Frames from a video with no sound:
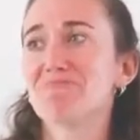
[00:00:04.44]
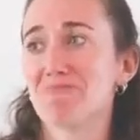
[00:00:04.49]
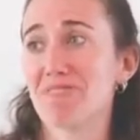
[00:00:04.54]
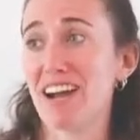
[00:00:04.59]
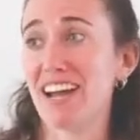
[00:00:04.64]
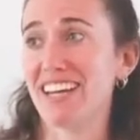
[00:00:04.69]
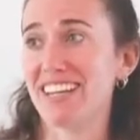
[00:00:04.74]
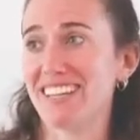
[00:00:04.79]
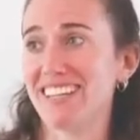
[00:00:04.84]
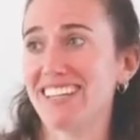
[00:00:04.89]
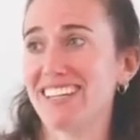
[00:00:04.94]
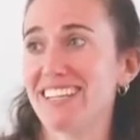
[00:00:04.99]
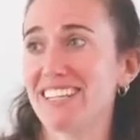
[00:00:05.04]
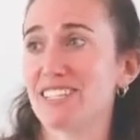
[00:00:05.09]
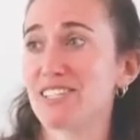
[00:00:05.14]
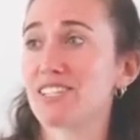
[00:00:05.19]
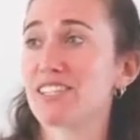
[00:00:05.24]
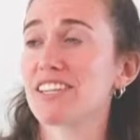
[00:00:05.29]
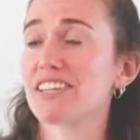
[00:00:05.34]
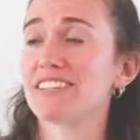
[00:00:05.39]
Right.
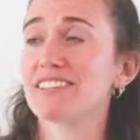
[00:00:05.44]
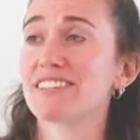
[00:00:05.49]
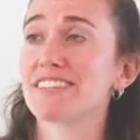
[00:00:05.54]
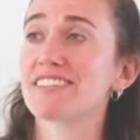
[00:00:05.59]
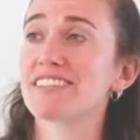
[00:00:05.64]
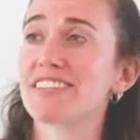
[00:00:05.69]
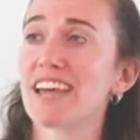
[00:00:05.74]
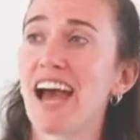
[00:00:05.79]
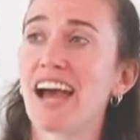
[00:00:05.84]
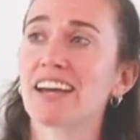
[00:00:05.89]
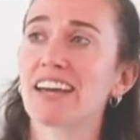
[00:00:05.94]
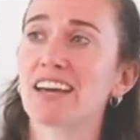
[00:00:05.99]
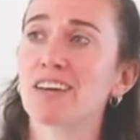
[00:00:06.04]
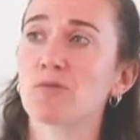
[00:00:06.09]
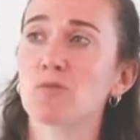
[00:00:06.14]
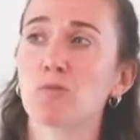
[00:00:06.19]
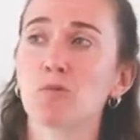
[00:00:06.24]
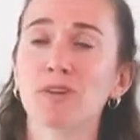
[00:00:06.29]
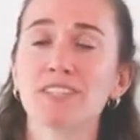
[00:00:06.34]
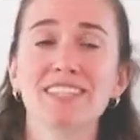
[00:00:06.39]
It's a sac,
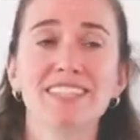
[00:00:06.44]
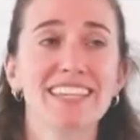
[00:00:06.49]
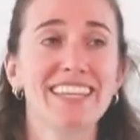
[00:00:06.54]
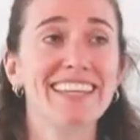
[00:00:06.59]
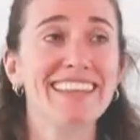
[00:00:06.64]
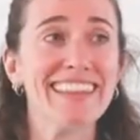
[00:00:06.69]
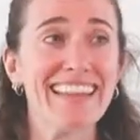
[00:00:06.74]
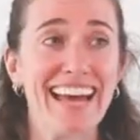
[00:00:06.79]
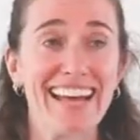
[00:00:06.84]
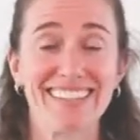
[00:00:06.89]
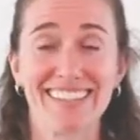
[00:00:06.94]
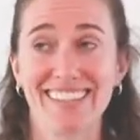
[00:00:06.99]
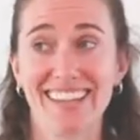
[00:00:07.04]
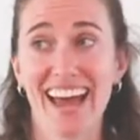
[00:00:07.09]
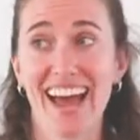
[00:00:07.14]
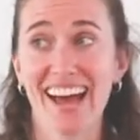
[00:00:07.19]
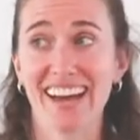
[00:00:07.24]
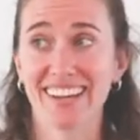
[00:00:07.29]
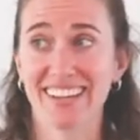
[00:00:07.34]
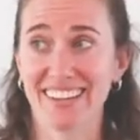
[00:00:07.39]
and what's in that
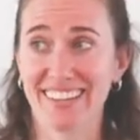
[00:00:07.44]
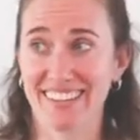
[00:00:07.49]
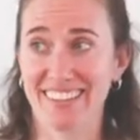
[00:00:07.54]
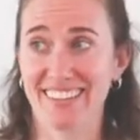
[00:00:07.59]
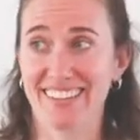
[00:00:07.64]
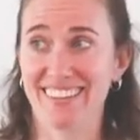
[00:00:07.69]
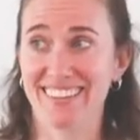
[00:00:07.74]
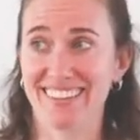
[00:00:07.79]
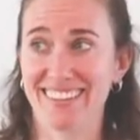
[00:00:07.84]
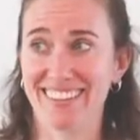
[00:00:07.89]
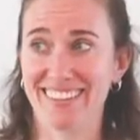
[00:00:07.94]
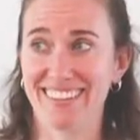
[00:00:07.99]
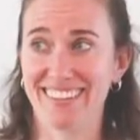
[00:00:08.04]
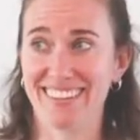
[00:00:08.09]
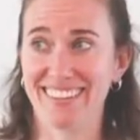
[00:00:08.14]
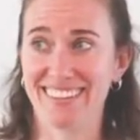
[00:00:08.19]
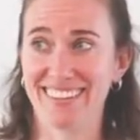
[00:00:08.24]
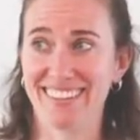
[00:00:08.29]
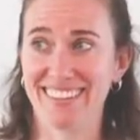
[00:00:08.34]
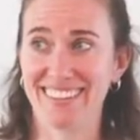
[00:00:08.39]
sac?
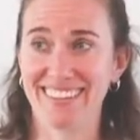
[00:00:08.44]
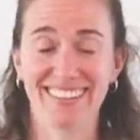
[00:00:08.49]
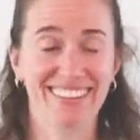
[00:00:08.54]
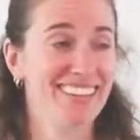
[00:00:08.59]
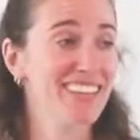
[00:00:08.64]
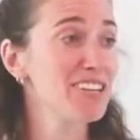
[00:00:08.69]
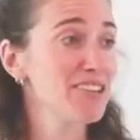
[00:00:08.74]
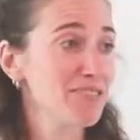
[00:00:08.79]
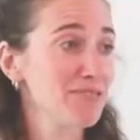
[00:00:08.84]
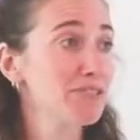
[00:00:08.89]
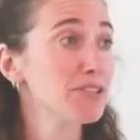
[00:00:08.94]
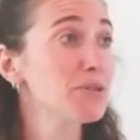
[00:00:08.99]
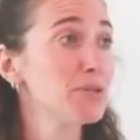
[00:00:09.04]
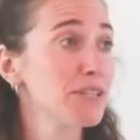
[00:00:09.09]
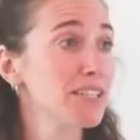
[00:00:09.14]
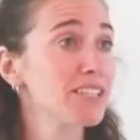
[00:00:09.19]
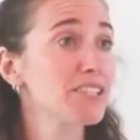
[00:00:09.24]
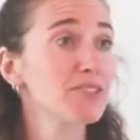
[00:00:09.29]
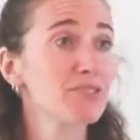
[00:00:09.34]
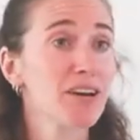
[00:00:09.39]

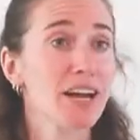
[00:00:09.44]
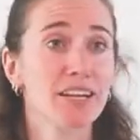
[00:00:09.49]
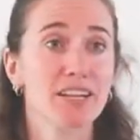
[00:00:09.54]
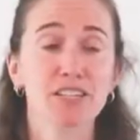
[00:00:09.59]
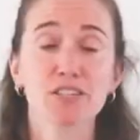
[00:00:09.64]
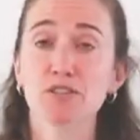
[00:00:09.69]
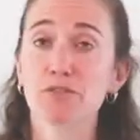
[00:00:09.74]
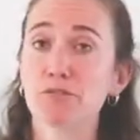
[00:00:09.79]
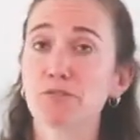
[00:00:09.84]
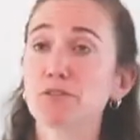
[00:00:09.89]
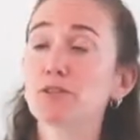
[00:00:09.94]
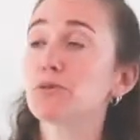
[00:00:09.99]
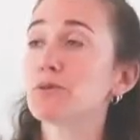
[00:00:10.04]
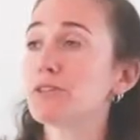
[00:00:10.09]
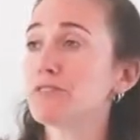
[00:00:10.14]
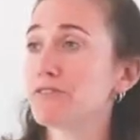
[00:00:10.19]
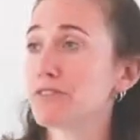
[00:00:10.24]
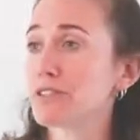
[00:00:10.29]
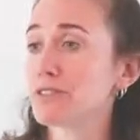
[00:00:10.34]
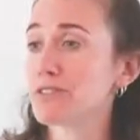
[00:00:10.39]
Fluid, right. It's a
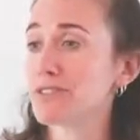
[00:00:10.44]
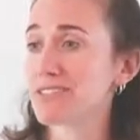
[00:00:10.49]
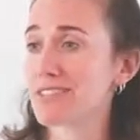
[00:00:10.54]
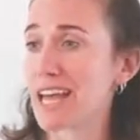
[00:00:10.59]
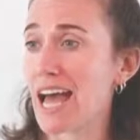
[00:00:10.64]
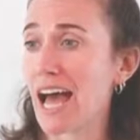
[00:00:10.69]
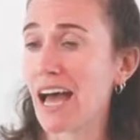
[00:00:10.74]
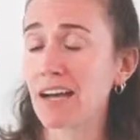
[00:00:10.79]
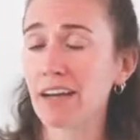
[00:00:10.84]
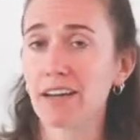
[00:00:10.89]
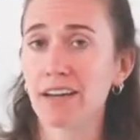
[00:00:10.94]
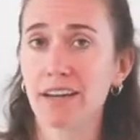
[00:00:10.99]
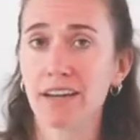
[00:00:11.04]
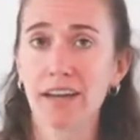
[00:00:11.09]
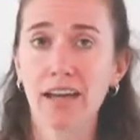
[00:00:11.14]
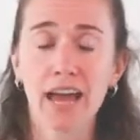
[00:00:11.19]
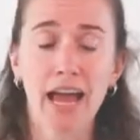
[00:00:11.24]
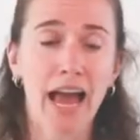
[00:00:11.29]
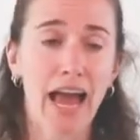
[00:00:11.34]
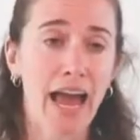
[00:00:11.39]
fluid-filled sac.
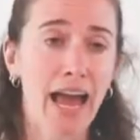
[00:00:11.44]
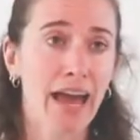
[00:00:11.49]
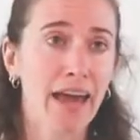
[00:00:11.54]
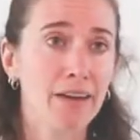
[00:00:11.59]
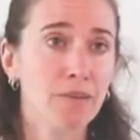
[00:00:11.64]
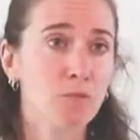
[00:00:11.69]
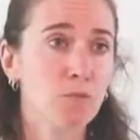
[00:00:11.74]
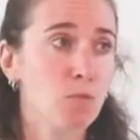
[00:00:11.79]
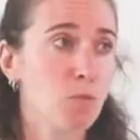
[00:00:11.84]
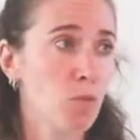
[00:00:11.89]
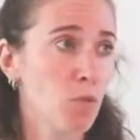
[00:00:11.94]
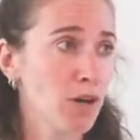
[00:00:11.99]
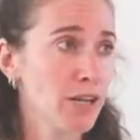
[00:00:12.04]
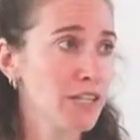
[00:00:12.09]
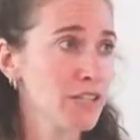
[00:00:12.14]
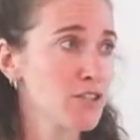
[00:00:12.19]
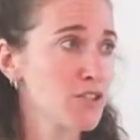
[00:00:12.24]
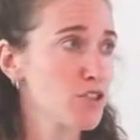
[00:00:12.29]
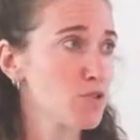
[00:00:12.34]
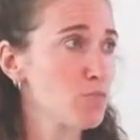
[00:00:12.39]
And what
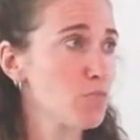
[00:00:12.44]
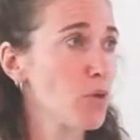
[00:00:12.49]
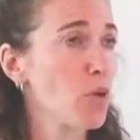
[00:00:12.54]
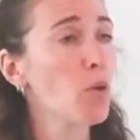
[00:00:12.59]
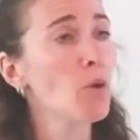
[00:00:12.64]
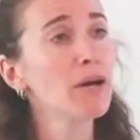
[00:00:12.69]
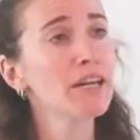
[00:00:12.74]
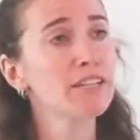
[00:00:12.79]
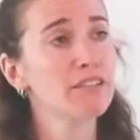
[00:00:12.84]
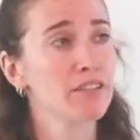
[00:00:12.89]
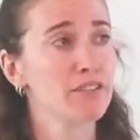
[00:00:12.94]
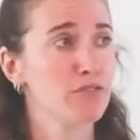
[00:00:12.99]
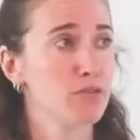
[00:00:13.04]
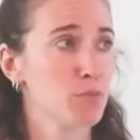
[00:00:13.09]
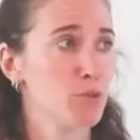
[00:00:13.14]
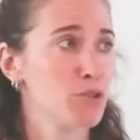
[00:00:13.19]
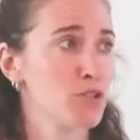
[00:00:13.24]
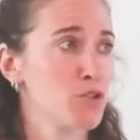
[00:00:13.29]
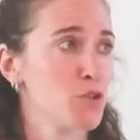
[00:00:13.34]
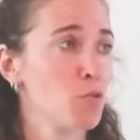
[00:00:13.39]
is the point of
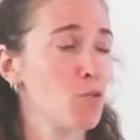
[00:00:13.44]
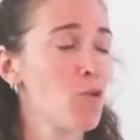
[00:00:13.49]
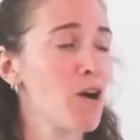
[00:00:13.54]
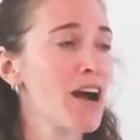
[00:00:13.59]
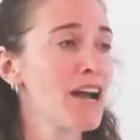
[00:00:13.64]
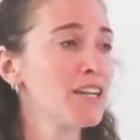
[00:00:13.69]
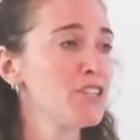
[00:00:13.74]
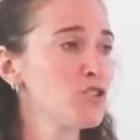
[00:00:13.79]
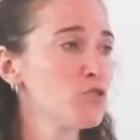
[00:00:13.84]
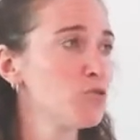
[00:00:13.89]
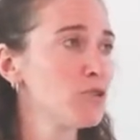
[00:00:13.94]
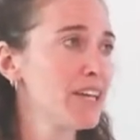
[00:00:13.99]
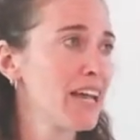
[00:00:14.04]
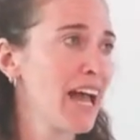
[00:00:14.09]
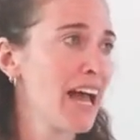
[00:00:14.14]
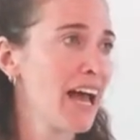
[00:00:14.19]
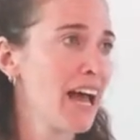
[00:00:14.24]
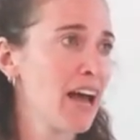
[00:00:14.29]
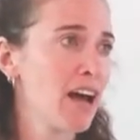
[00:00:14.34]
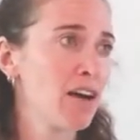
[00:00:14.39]
a bursa? Why do we
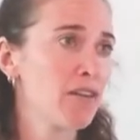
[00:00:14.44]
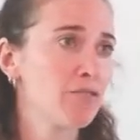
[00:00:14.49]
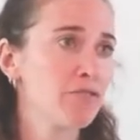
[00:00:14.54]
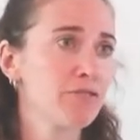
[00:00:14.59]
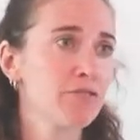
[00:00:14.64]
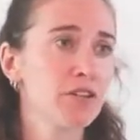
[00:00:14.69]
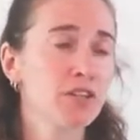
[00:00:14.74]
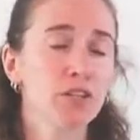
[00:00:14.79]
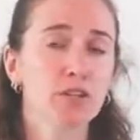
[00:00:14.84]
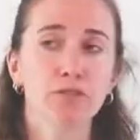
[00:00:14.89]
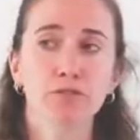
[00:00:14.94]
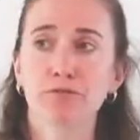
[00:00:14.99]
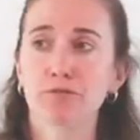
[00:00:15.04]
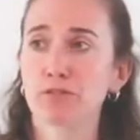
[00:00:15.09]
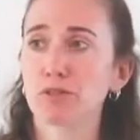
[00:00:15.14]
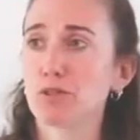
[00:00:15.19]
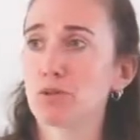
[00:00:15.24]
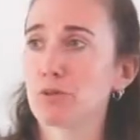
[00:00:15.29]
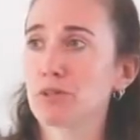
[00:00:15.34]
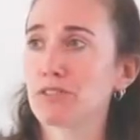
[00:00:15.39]
have
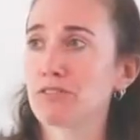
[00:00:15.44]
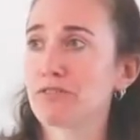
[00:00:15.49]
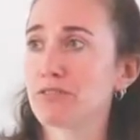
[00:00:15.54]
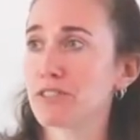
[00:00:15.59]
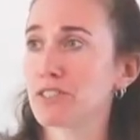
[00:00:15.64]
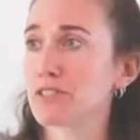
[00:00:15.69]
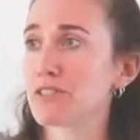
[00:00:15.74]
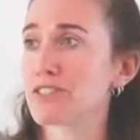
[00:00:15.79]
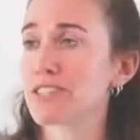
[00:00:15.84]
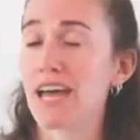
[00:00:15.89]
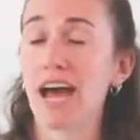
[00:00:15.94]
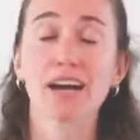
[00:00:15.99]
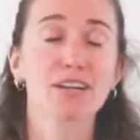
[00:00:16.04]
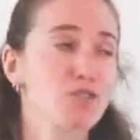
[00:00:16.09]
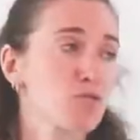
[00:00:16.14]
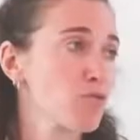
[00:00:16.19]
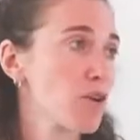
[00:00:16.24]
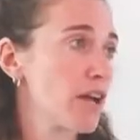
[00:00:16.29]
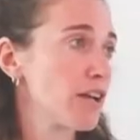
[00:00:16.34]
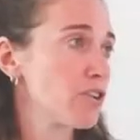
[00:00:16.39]
fluid-filled
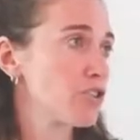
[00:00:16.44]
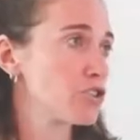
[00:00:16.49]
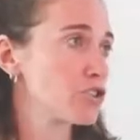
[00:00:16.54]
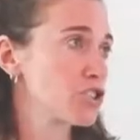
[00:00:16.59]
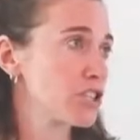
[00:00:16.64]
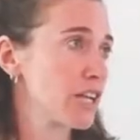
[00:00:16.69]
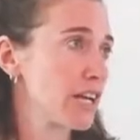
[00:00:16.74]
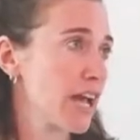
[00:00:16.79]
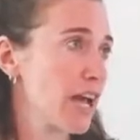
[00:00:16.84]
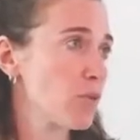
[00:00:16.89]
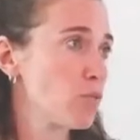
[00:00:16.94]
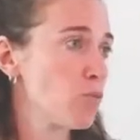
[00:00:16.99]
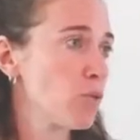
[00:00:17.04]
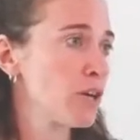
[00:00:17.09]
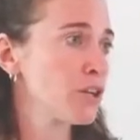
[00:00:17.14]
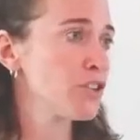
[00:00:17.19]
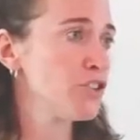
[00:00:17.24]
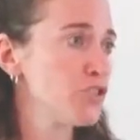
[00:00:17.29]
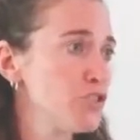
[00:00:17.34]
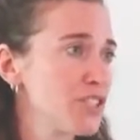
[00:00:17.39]
sacs? Right, cushioning. And
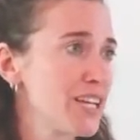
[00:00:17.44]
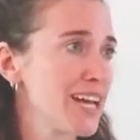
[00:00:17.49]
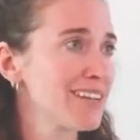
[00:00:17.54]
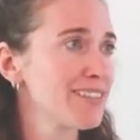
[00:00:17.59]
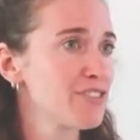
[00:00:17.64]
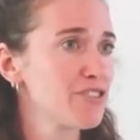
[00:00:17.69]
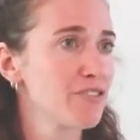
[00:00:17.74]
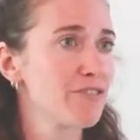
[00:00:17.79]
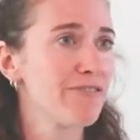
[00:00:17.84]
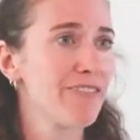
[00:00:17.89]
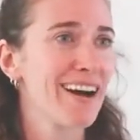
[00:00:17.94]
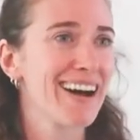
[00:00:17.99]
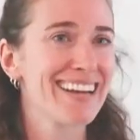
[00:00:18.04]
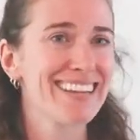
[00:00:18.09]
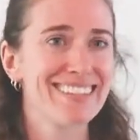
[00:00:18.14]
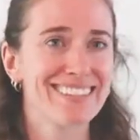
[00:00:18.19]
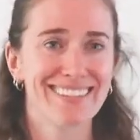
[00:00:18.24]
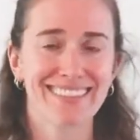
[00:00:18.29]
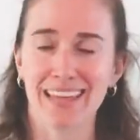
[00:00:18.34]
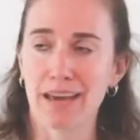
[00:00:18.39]
where do you tend to
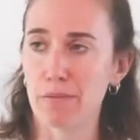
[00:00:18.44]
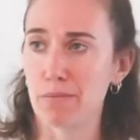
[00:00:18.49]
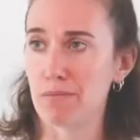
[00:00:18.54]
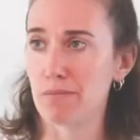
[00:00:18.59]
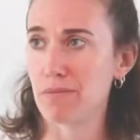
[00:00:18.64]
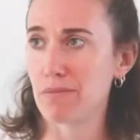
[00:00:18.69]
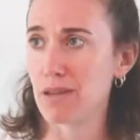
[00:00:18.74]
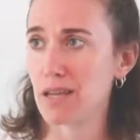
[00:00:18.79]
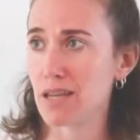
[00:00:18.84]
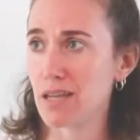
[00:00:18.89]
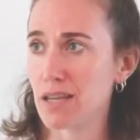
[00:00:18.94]
find them?